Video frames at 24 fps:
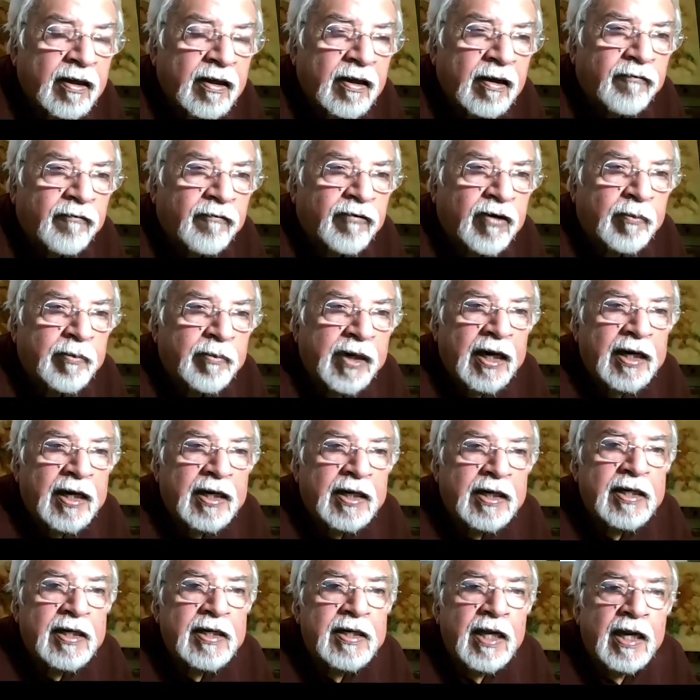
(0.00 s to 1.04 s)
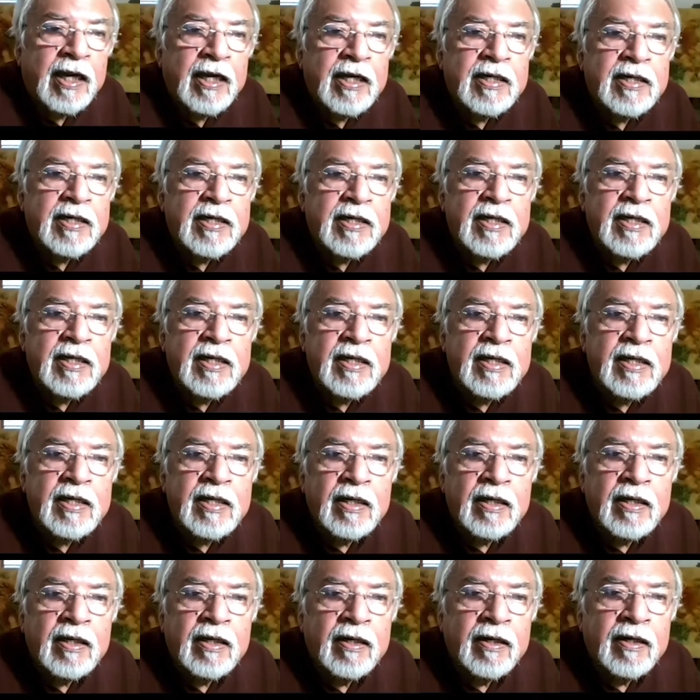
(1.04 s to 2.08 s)
from
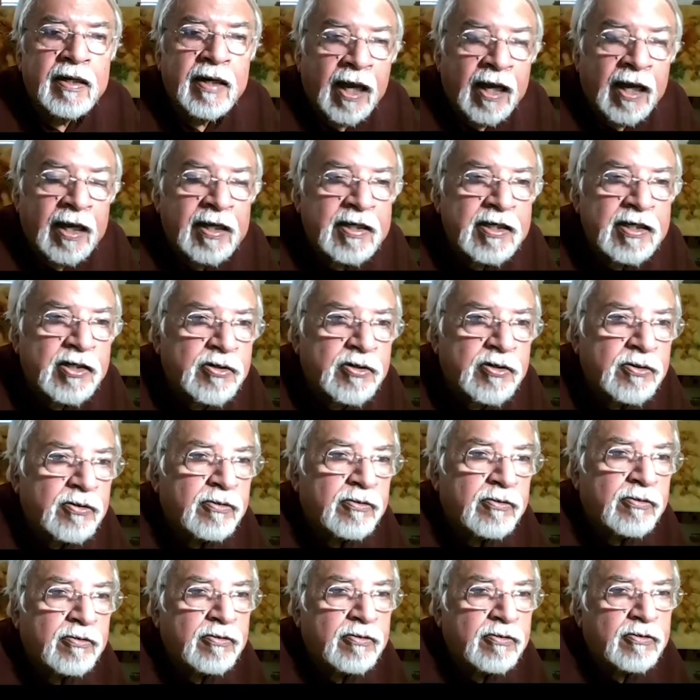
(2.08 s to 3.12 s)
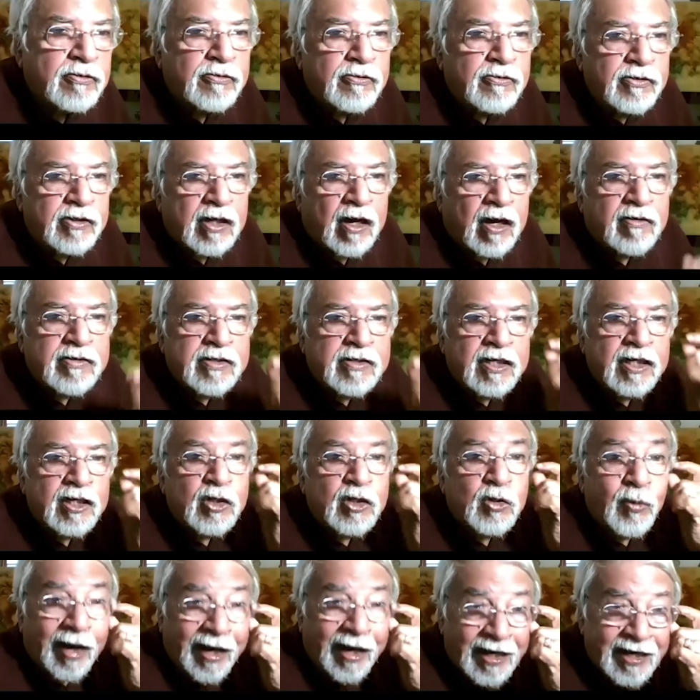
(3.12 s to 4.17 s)
1989 to
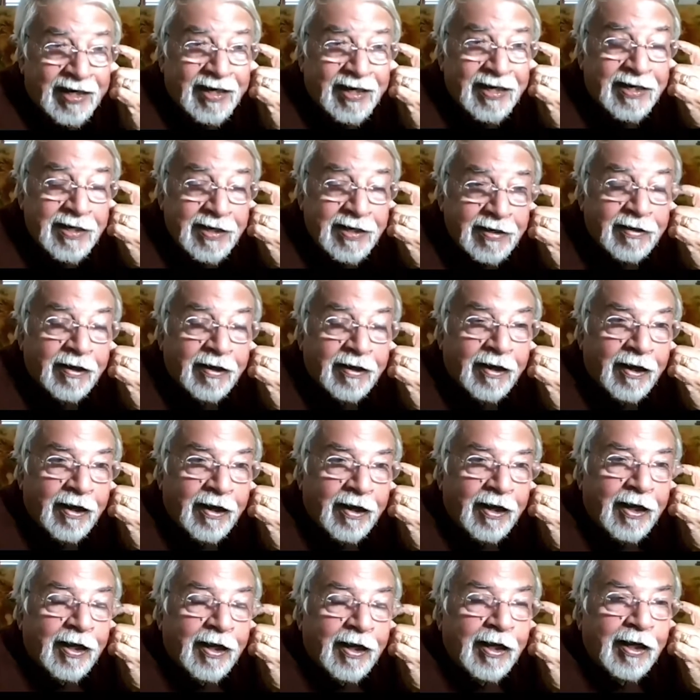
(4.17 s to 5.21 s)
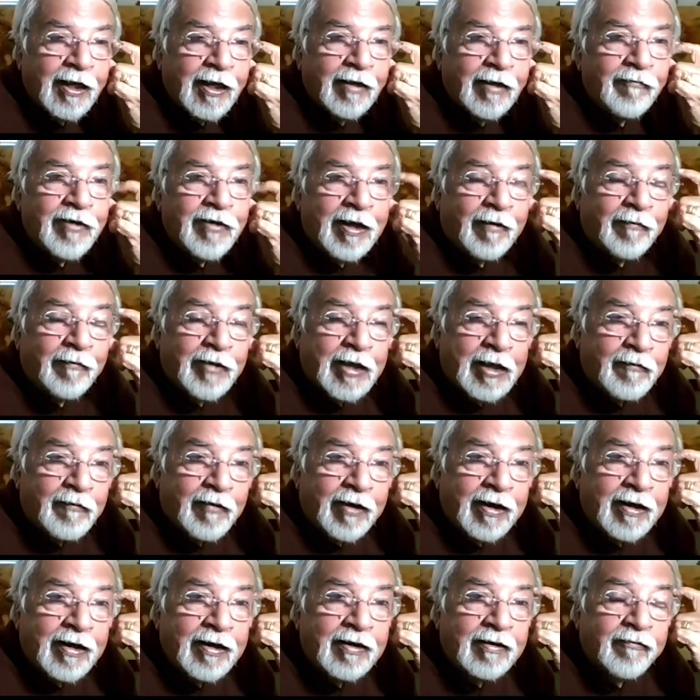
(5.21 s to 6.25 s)
2020, we have
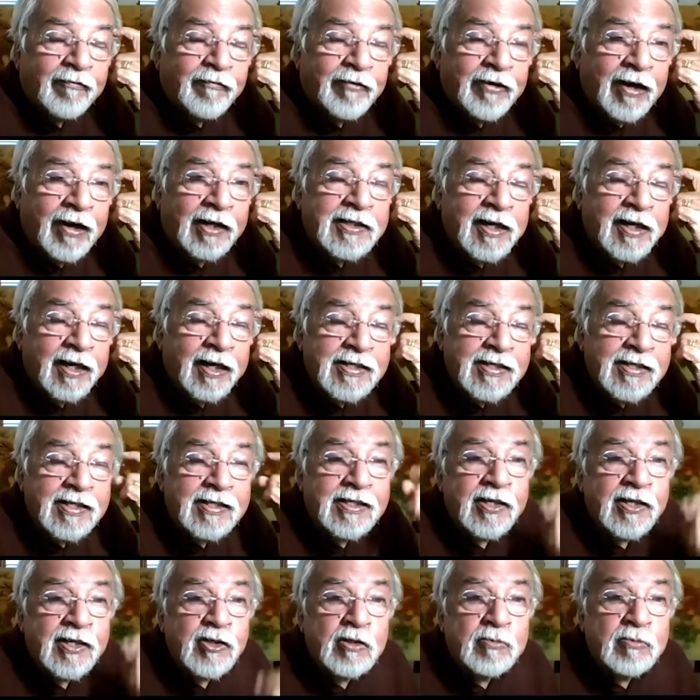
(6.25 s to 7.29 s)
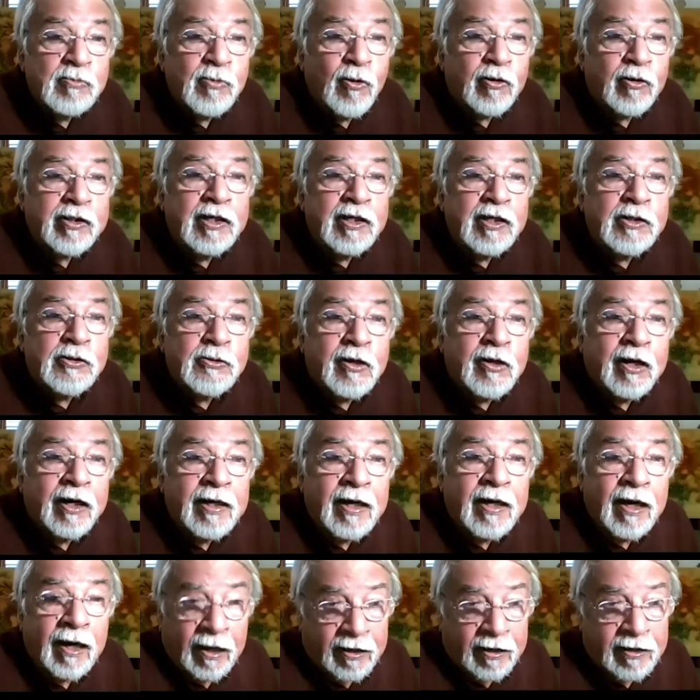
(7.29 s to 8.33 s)
given financial assistance to more than
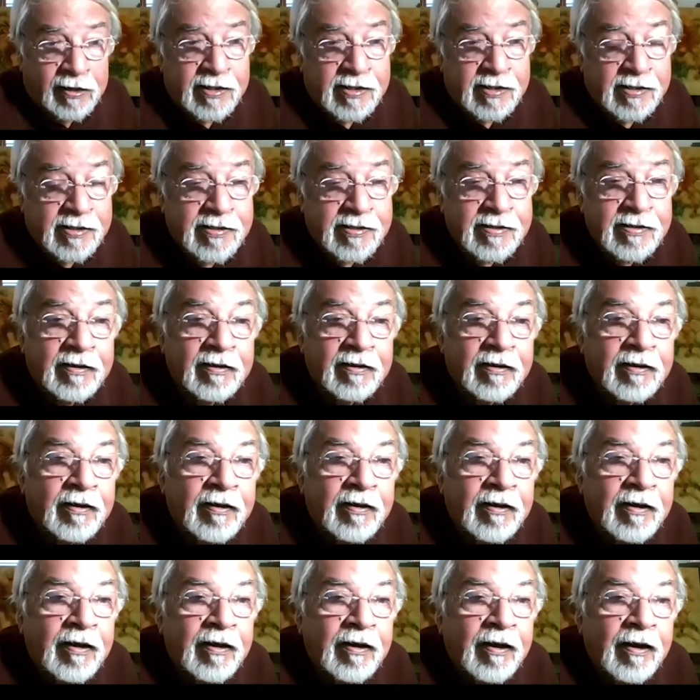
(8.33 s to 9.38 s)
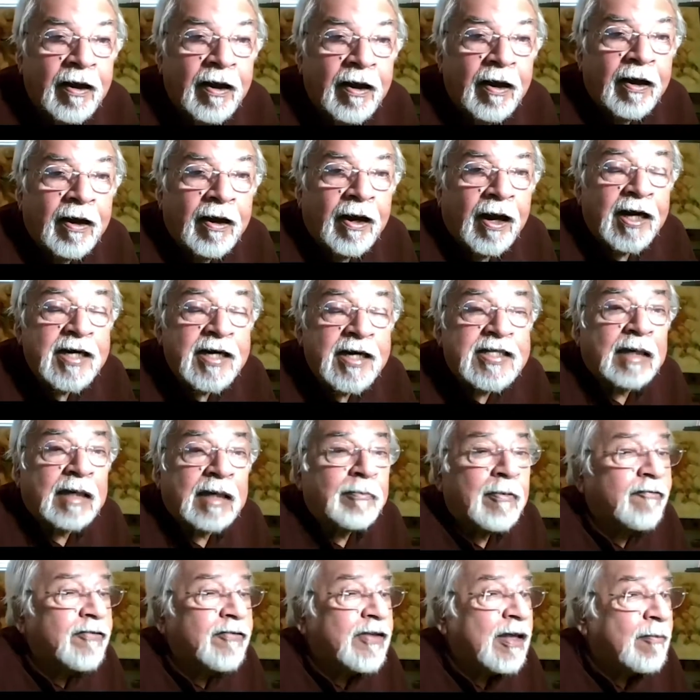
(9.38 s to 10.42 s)
200 artists. And some
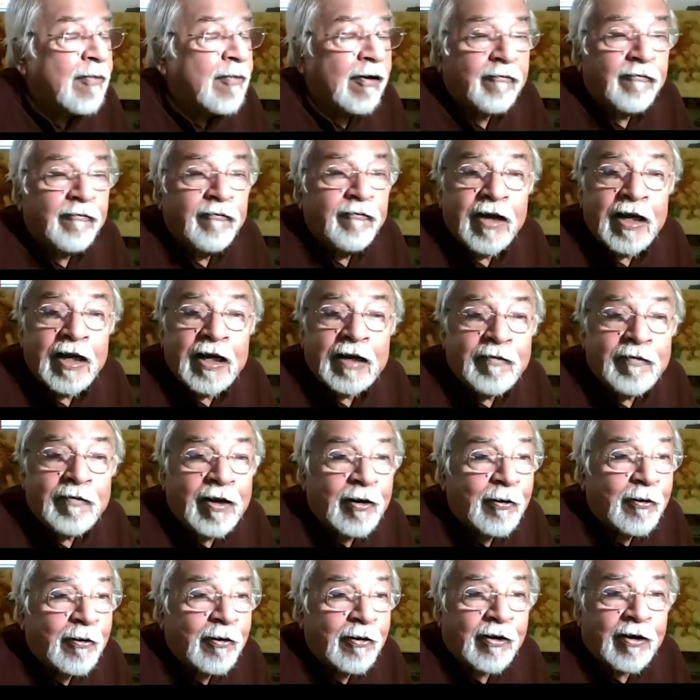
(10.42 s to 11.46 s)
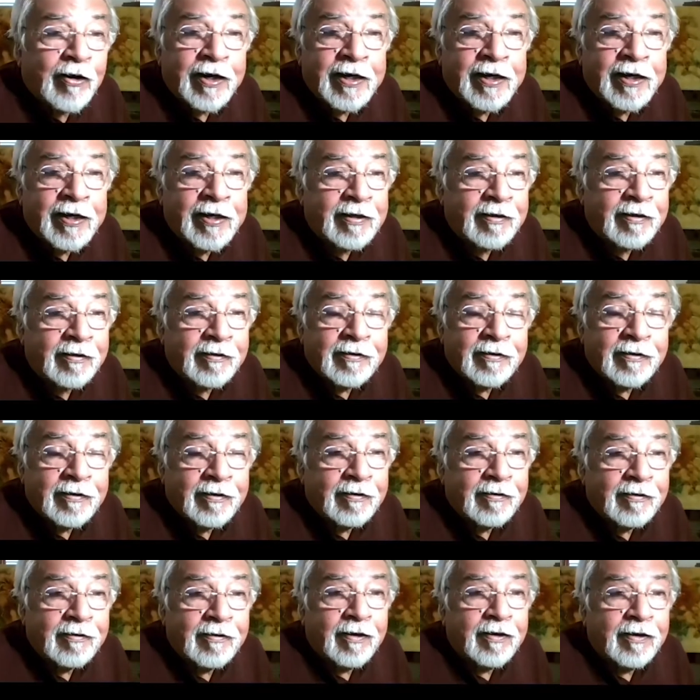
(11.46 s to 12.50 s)
of them are very well known already.
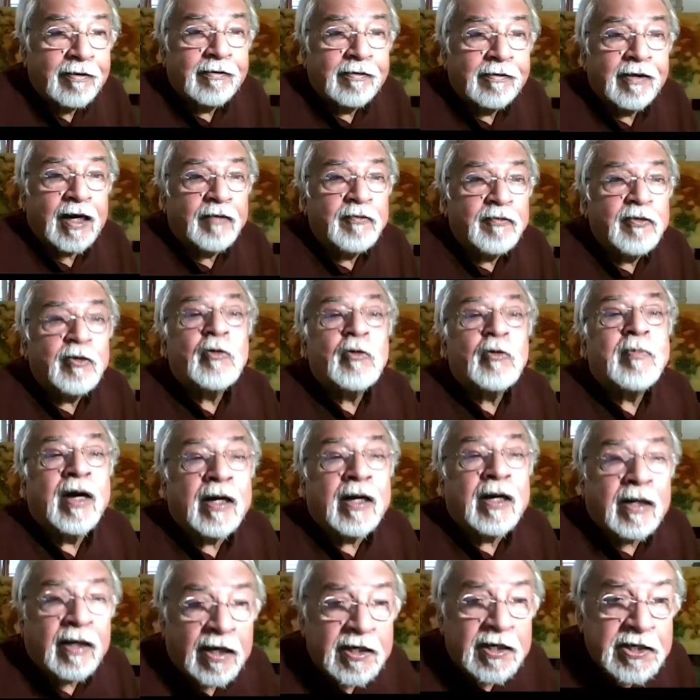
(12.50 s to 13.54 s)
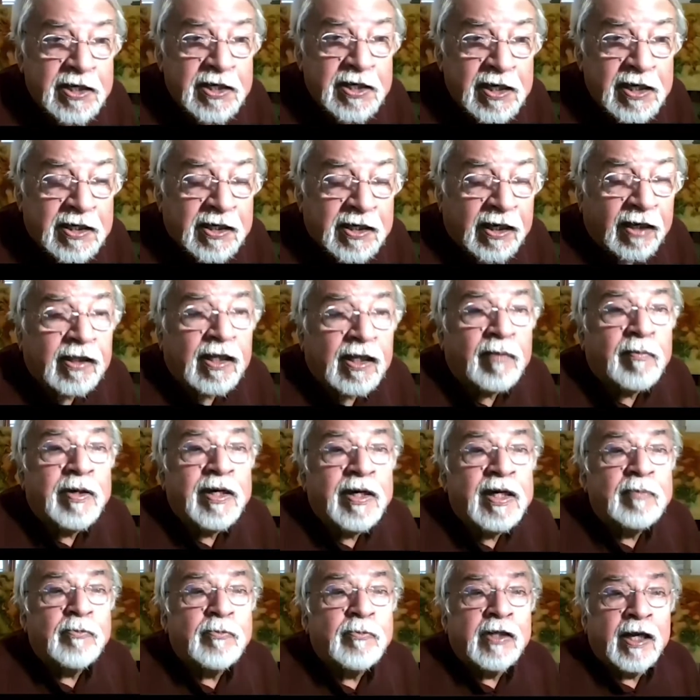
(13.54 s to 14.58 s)
Ravi Kumar Kashi, Shantamani
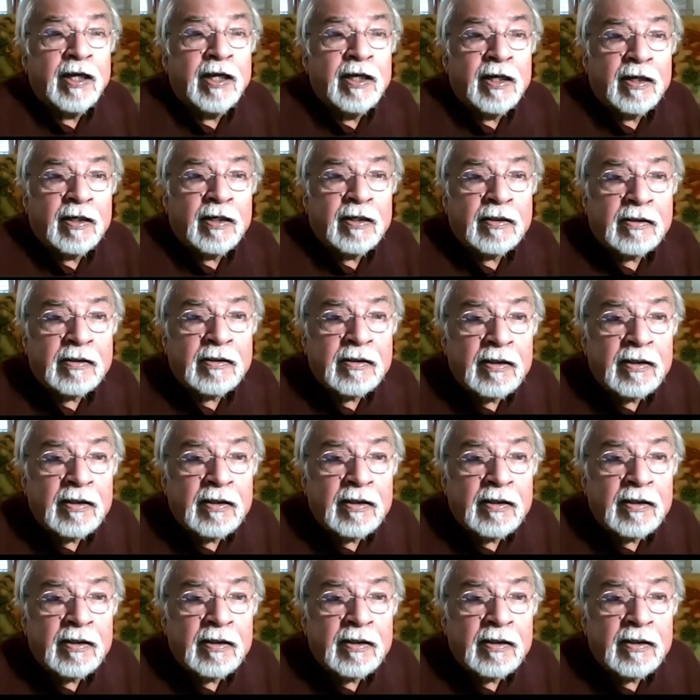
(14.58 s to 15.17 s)
Mudaya,